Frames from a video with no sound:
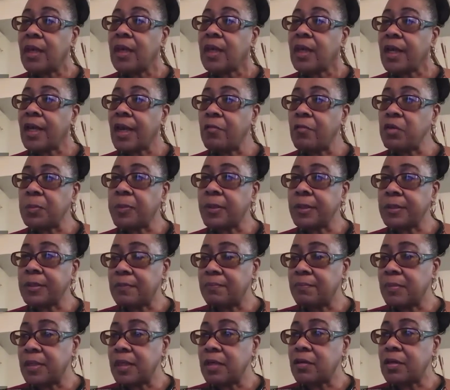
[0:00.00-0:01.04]
and I would put the
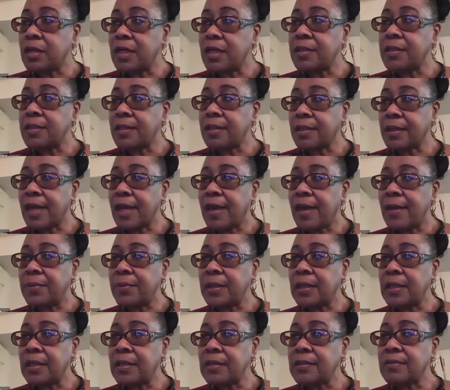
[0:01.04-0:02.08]
milk under the
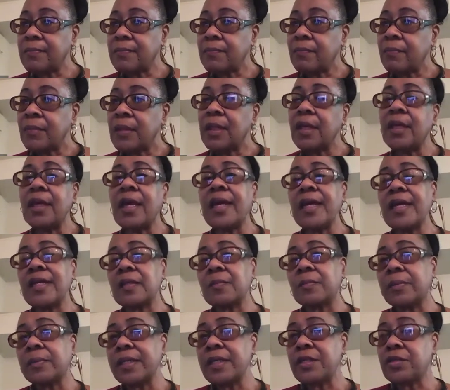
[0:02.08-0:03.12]
cabinet, and I had
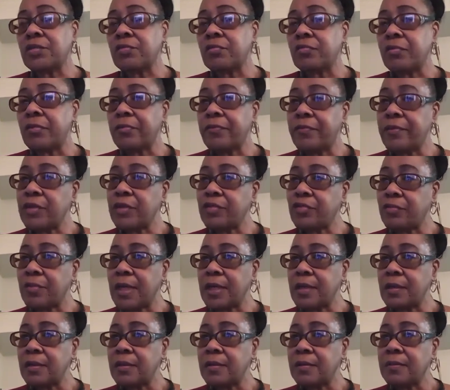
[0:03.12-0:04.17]
the bleach in the
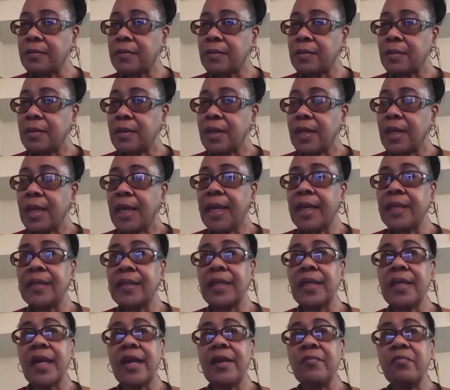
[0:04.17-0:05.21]
refrigerator. And
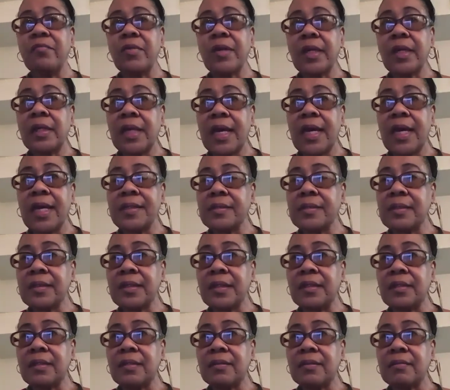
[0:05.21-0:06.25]
then I realized
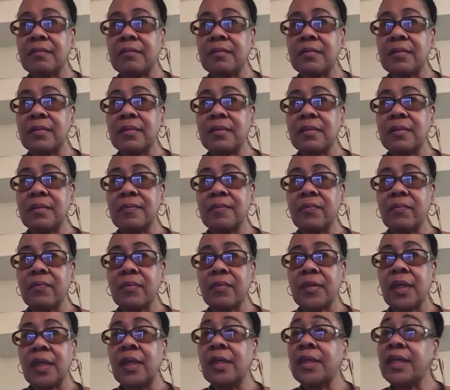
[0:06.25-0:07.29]
it.
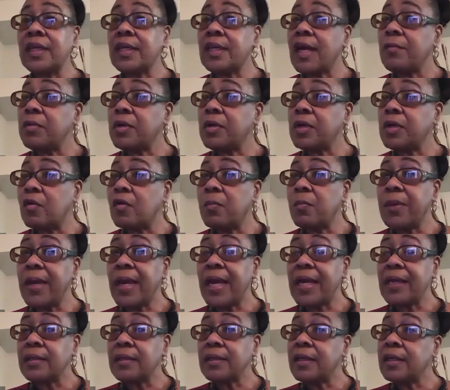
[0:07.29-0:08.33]
And then I would go
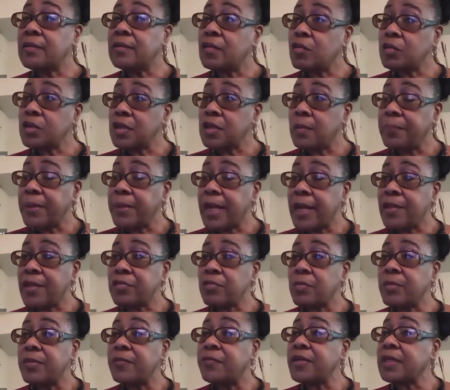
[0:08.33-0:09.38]
back and go to the
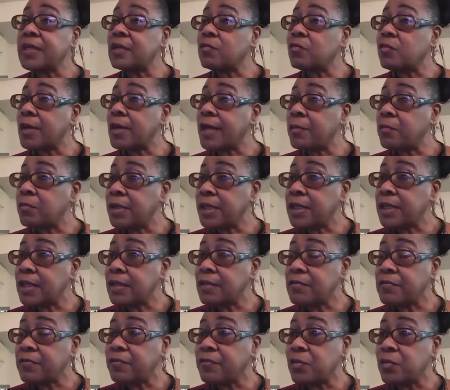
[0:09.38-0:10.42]
bathroom and forget what I went in
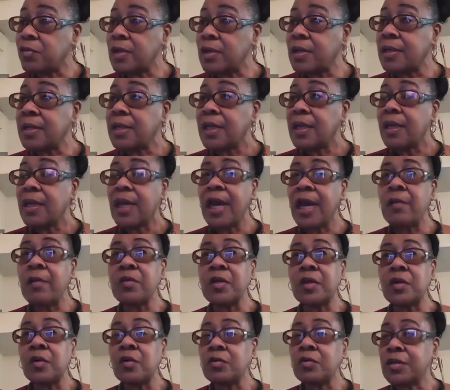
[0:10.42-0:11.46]
there for. I
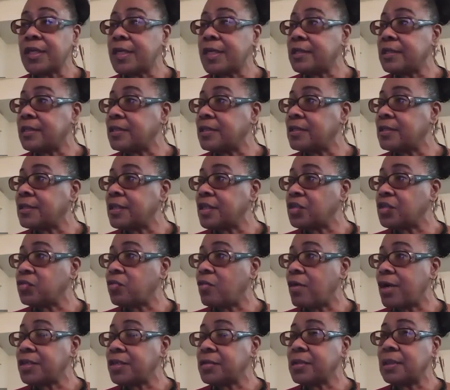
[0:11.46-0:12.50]
would go take the
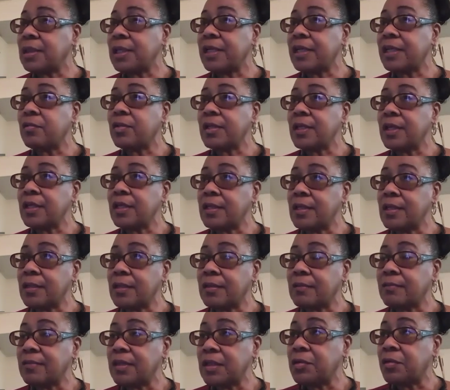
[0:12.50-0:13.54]
dishwashing liquid in the,
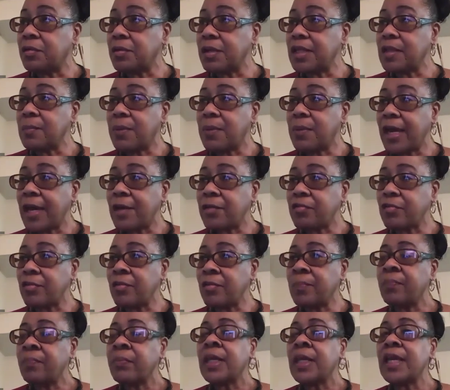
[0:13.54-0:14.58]
in the
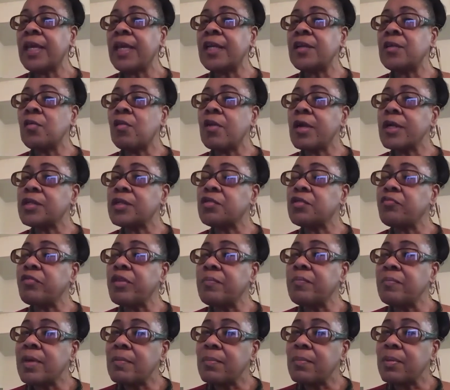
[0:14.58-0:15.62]
bathroom. And in order to
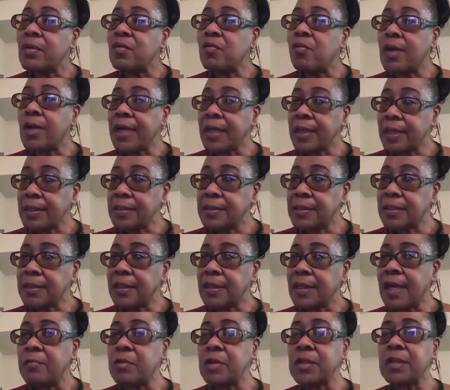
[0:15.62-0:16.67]
remember what I had to
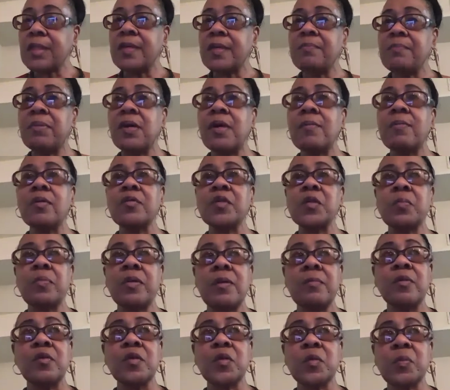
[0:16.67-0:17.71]
get, I would say bubbles,
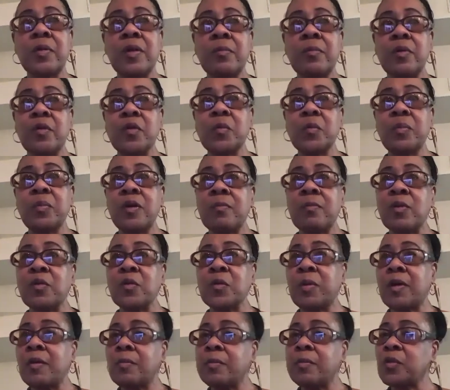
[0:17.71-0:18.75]
bubbles, bubbles, bubbles,
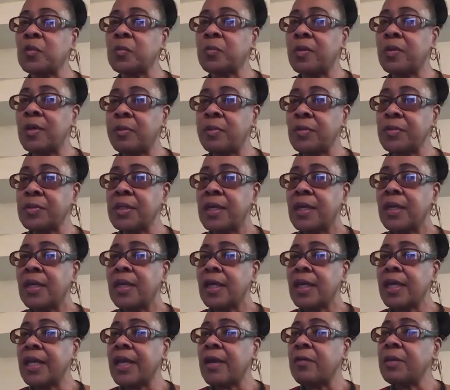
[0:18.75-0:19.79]
bubbles, bubbles.
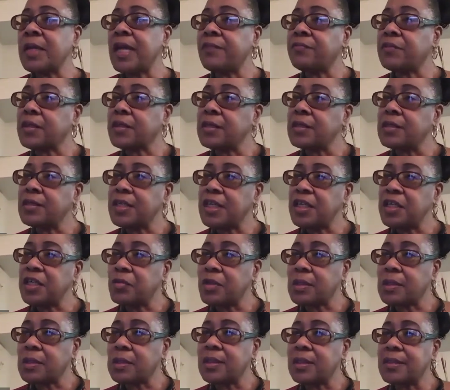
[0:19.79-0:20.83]
And I would have to
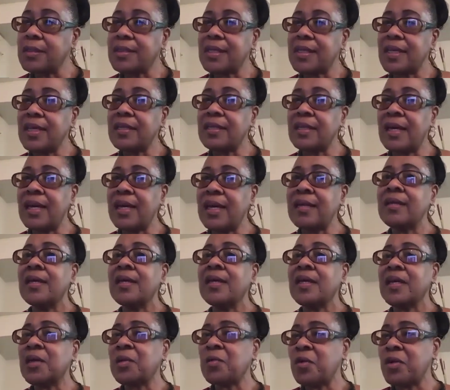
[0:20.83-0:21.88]
continuously say that
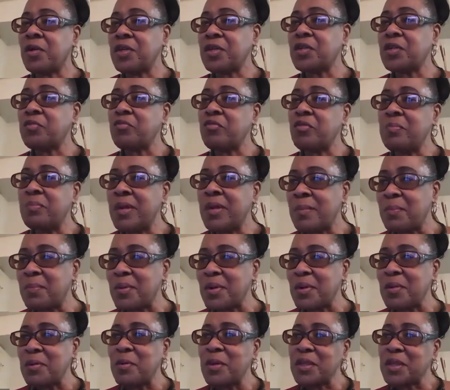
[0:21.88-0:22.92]
in order to
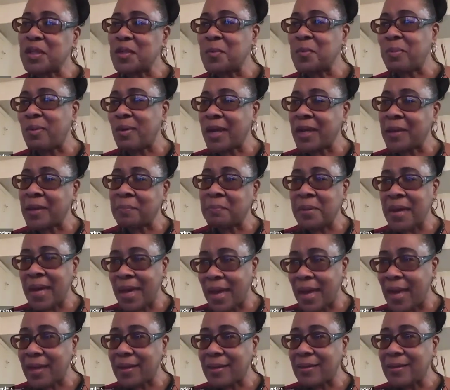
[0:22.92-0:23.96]
remember what to bring
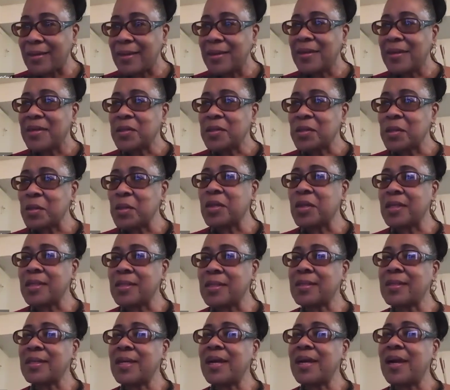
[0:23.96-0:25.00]
back. So you can
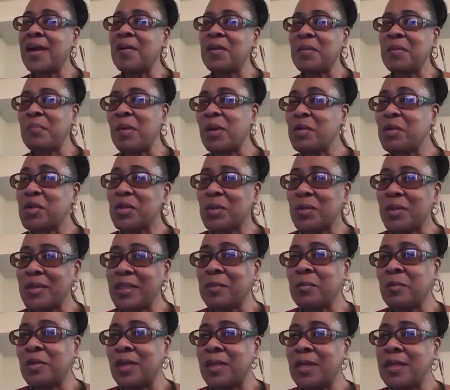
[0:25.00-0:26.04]
see how emotional
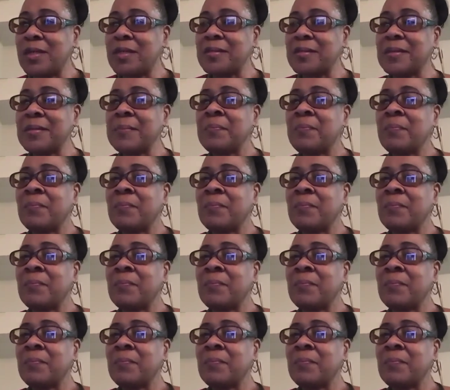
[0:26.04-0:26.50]
it was.